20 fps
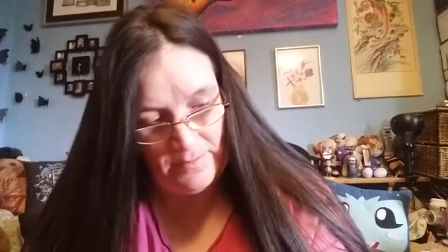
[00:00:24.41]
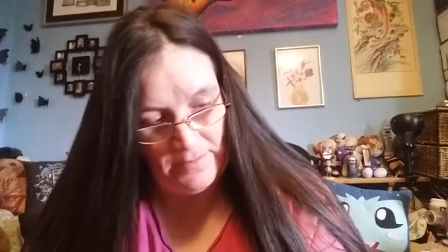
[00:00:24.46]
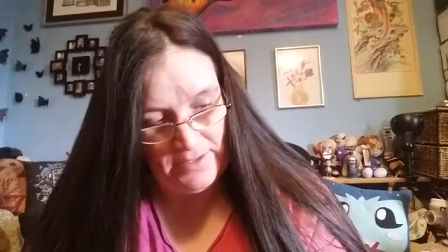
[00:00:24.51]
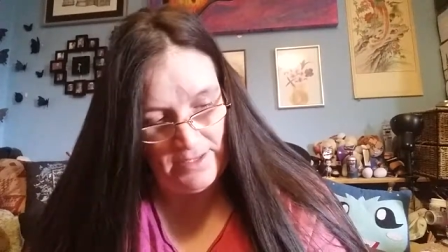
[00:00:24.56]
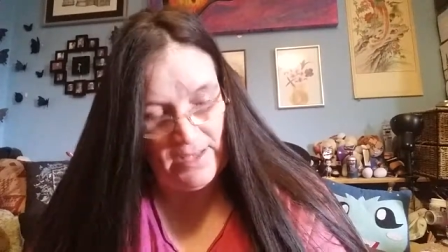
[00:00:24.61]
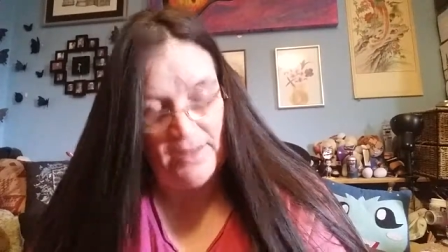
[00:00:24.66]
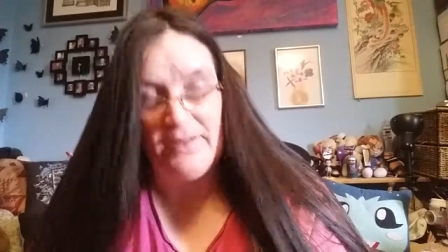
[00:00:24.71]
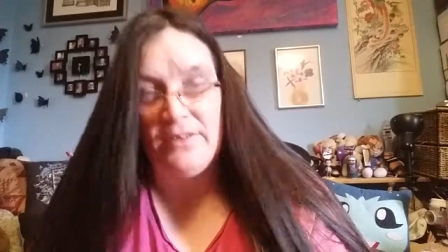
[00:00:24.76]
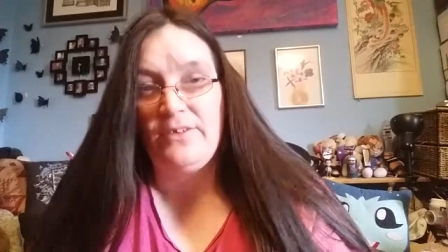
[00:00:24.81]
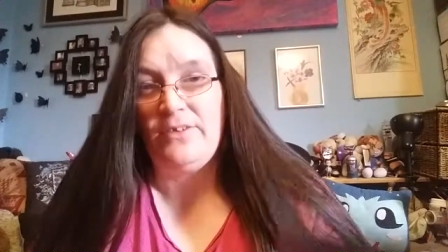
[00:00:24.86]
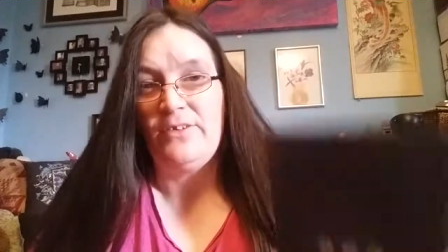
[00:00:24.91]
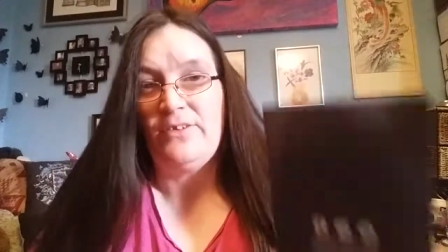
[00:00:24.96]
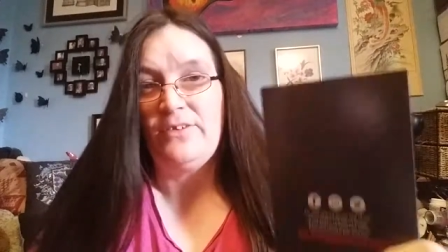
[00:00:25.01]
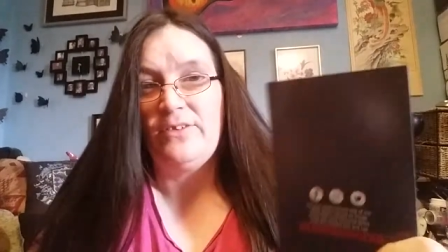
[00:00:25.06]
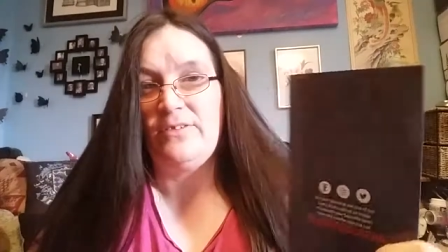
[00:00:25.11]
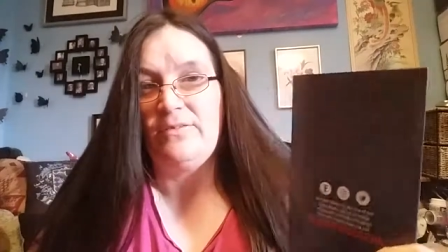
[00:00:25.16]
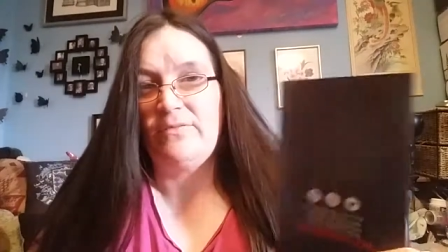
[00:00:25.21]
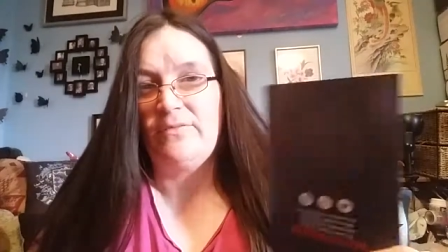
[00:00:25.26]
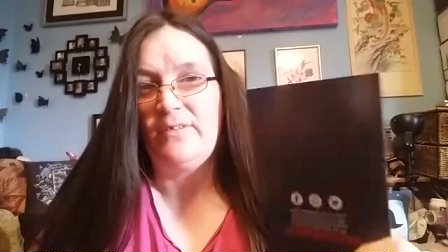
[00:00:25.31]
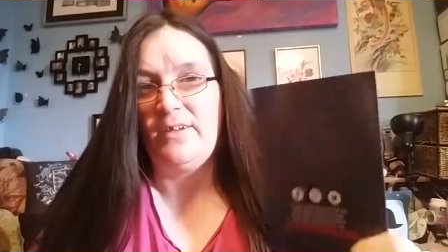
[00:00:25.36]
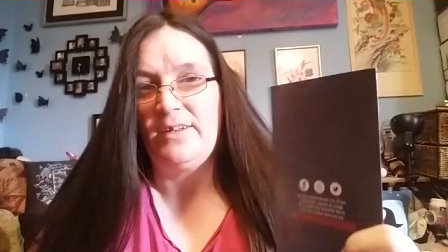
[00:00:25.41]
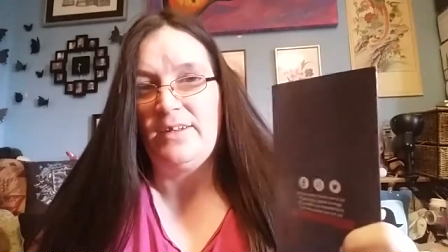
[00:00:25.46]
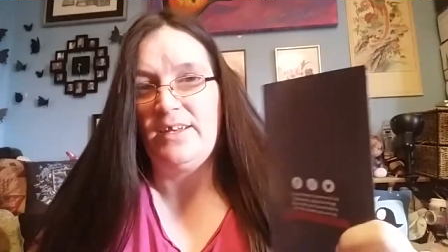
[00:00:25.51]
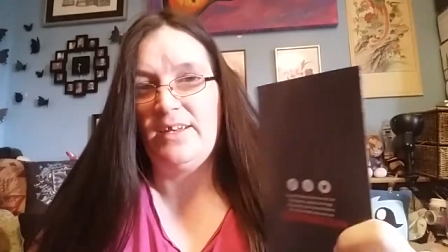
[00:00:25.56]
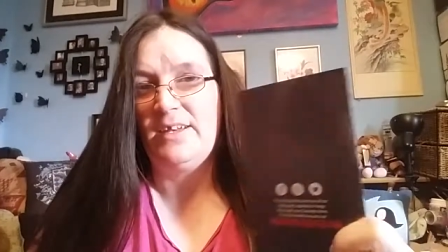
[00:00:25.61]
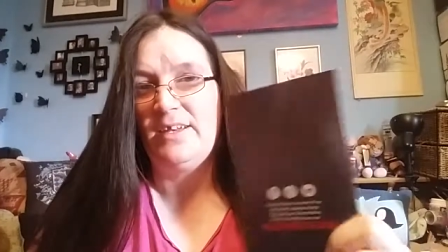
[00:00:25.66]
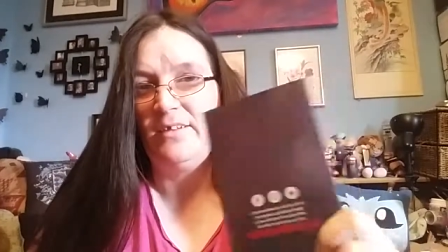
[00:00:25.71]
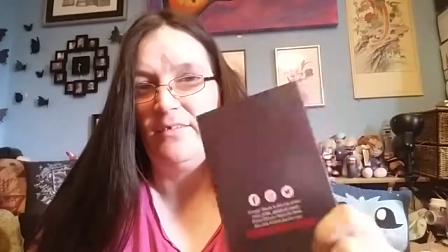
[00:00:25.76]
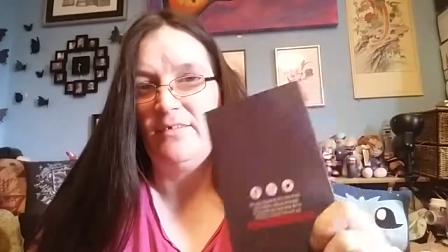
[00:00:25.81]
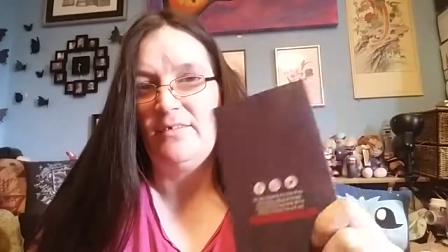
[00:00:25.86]
but yeah, this is, I
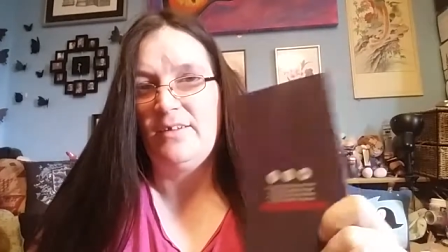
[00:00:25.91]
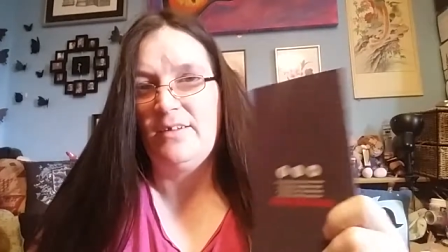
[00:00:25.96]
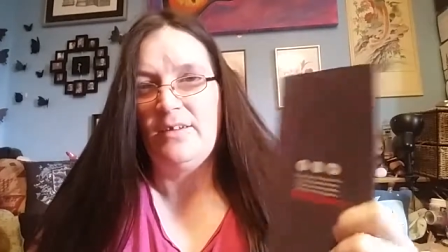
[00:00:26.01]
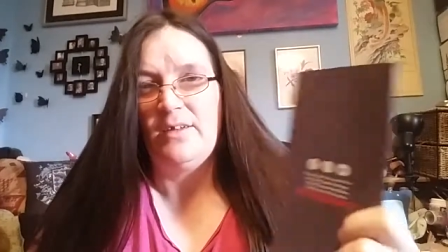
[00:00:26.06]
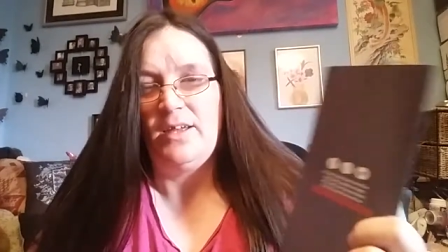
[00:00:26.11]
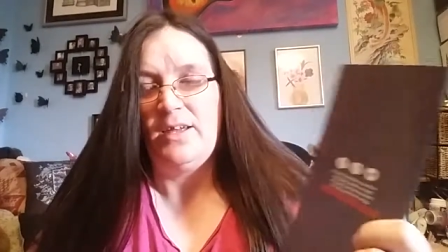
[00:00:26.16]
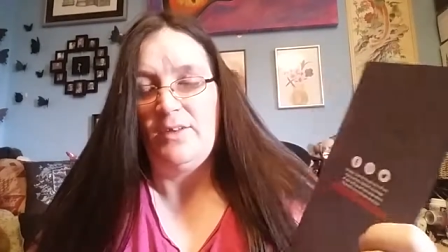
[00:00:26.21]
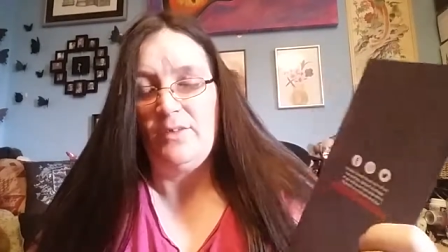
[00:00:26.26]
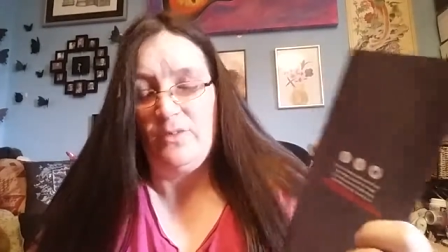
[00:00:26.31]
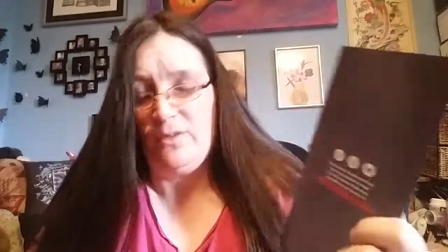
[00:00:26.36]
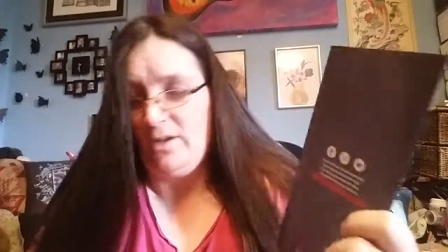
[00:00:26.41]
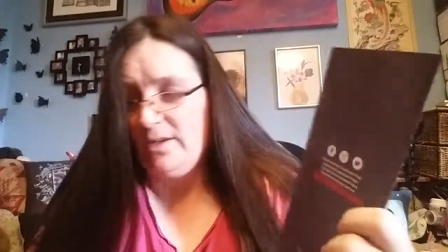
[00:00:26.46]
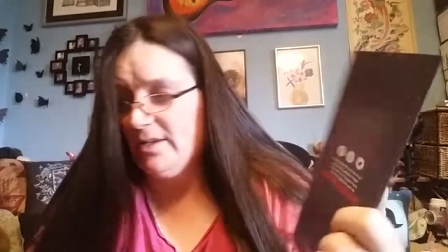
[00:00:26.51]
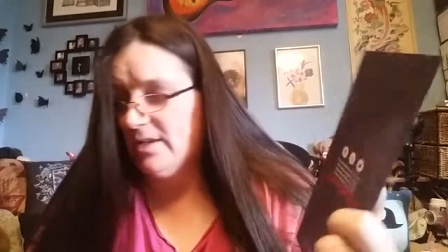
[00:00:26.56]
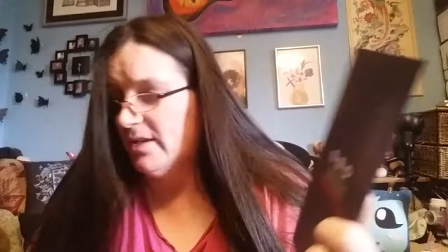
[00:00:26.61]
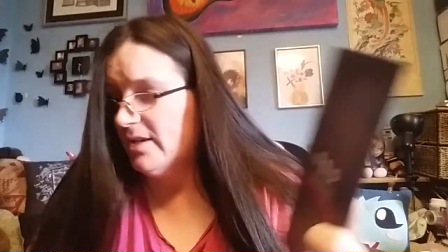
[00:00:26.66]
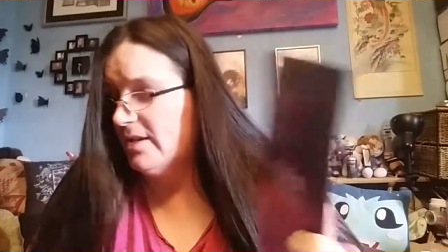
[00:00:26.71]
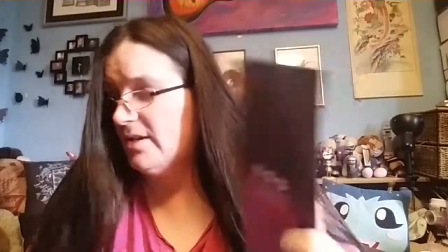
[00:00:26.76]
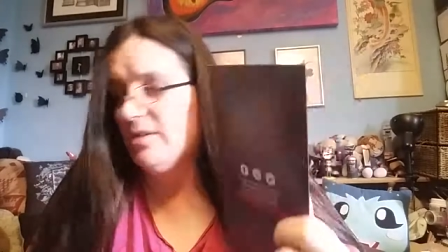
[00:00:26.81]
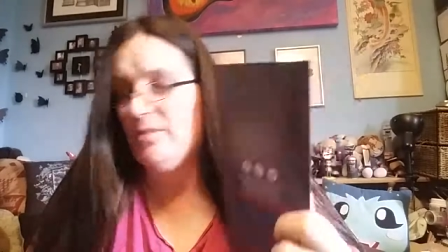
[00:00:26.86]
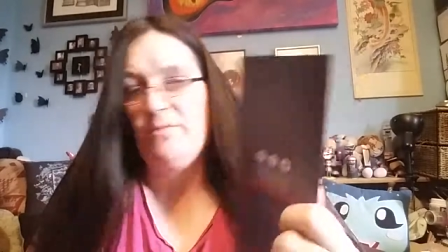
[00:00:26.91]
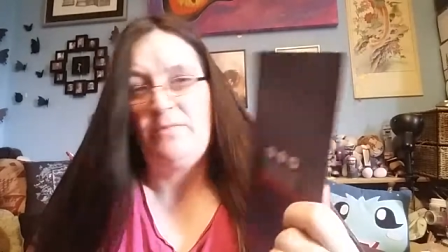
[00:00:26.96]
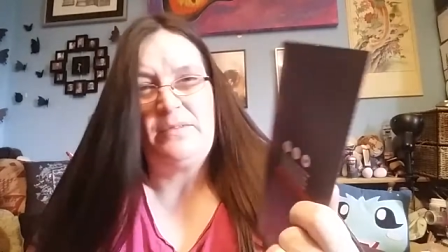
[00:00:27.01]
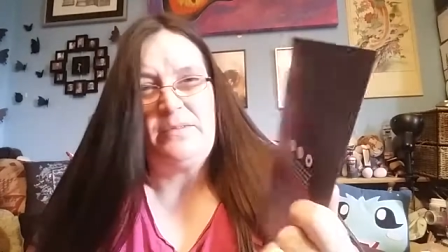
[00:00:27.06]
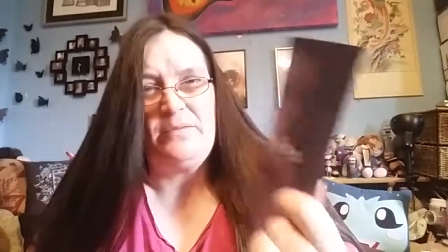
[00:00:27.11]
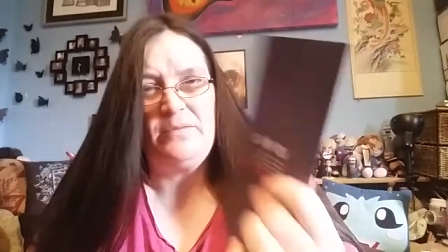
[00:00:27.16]
didn't, it's, I didn't get a